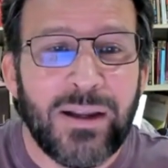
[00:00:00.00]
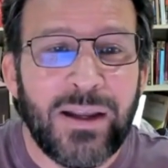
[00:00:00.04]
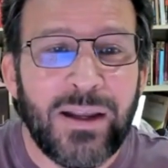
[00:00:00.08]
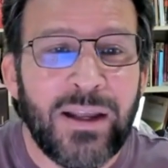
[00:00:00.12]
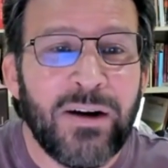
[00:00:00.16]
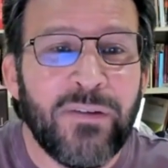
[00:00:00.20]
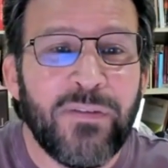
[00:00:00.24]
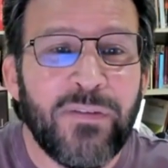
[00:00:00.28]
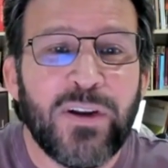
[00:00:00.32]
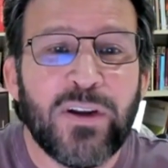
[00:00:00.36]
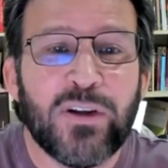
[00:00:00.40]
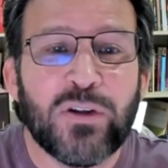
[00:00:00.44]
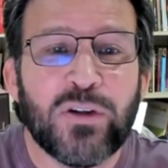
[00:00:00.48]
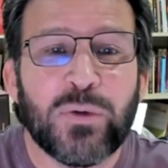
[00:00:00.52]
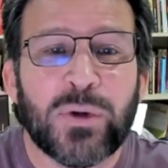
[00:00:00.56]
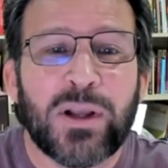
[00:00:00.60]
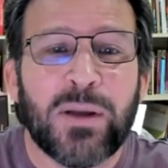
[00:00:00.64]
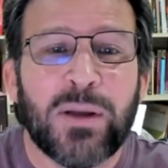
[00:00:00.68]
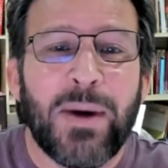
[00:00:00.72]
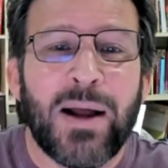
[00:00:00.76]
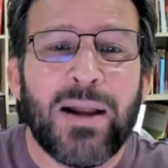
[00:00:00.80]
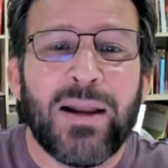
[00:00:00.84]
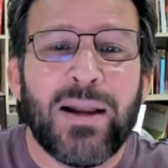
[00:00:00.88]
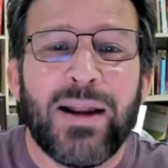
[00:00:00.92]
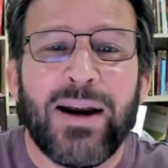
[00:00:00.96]
Interviews with
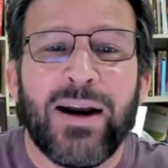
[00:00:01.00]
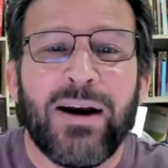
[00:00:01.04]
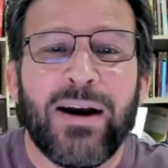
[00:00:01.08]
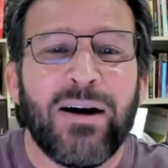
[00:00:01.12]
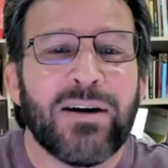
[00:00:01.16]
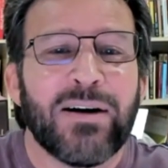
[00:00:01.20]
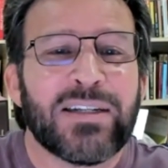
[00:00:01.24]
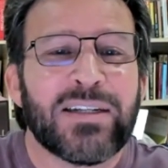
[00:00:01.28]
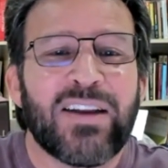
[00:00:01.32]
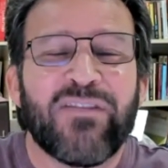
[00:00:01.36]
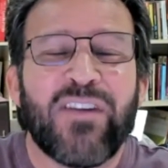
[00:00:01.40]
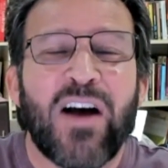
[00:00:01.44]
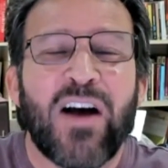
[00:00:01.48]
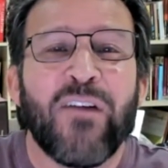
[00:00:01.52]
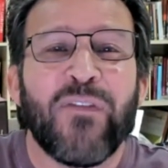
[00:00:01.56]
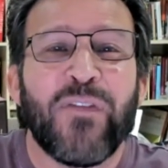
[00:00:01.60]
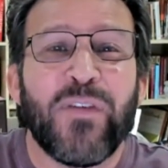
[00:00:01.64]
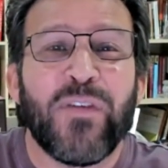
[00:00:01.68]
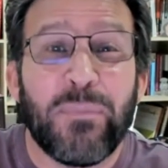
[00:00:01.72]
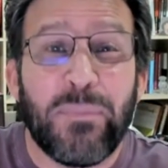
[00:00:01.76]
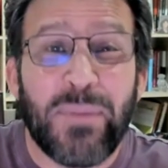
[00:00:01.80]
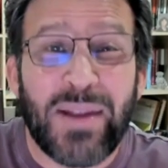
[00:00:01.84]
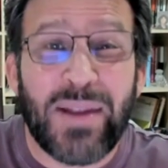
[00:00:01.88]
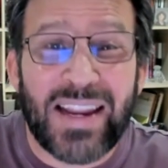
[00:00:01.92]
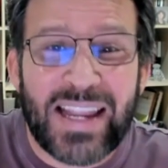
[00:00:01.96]
Kamala Harris have
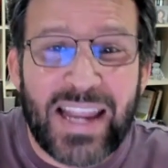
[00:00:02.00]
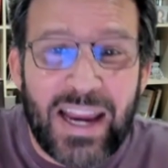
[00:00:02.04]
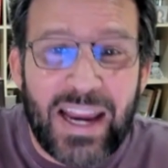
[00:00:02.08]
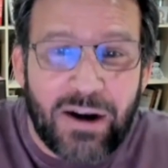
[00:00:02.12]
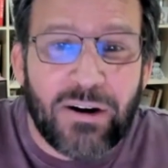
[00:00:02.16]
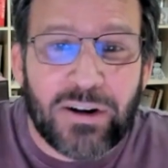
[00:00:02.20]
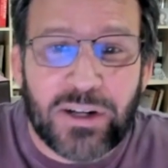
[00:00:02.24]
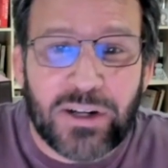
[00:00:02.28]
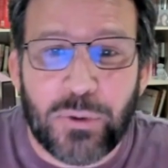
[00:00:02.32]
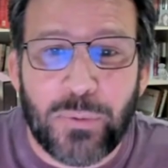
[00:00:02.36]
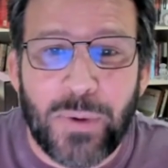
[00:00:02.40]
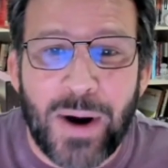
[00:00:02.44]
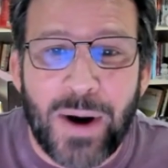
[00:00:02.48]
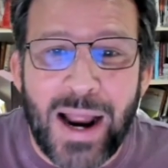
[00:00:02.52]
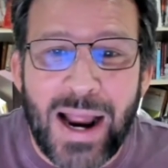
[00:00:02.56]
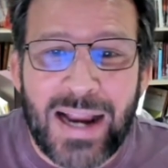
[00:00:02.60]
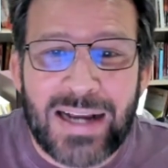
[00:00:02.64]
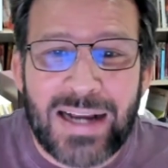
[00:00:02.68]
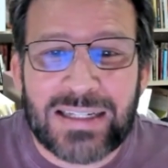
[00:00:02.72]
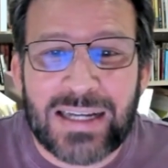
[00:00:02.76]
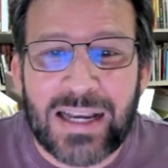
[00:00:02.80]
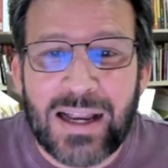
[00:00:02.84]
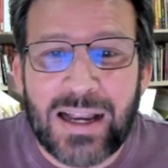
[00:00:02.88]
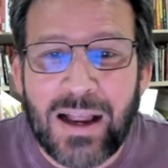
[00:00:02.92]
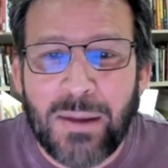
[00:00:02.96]
often been
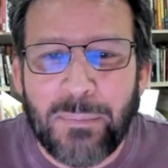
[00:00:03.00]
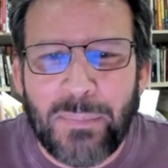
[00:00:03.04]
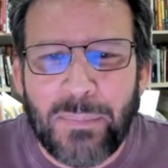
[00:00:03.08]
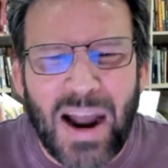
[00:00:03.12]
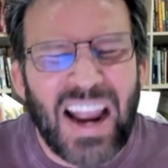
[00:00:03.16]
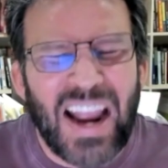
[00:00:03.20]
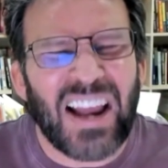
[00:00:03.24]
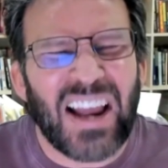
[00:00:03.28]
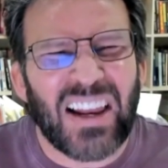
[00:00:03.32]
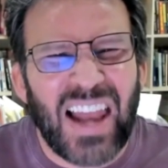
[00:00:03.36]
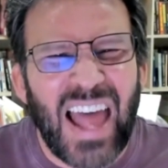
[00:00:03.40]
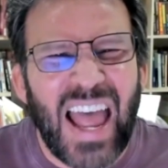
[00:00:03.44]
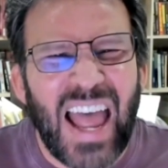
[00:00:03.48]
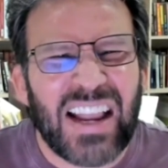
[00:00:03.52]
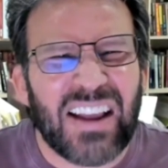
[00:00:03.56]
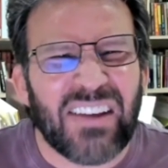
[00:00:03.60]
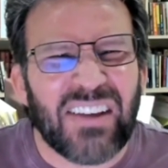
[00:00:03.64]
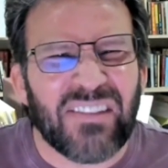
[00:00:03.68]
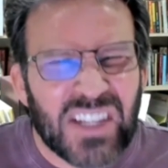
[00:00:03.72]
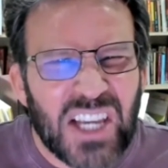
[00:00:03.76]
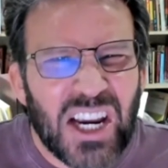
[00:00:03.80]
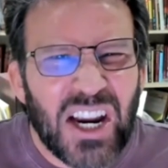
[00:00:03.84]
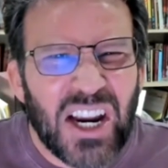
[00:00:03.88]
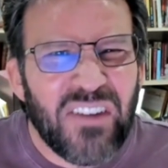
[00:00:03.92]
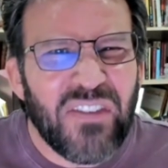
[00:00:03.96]
characterized by a lack
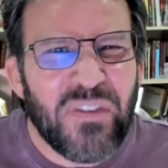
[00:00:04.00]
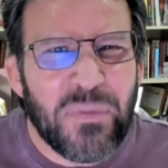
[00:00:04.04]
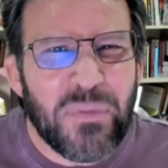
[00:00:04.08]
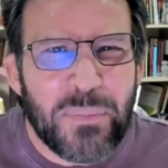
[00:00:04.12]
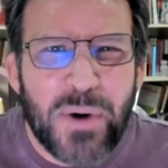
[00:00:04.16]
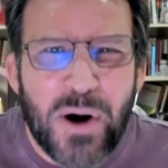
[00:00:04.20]
of tough,